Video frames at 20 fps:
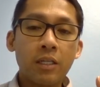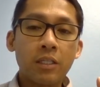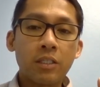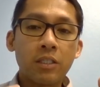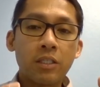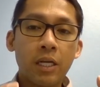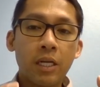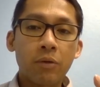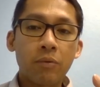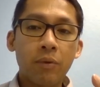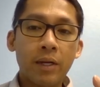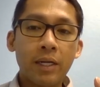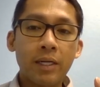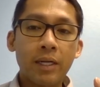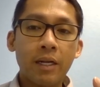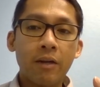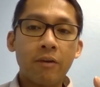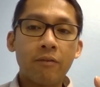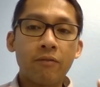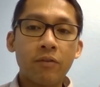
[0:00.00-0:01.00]
in, generated
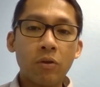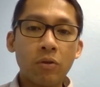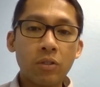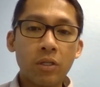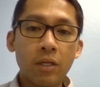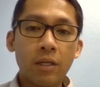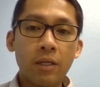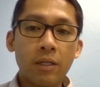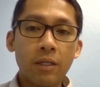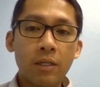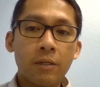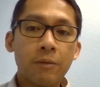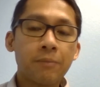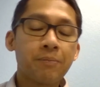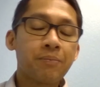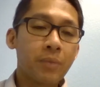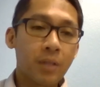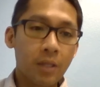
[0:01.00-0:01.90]
and infused in,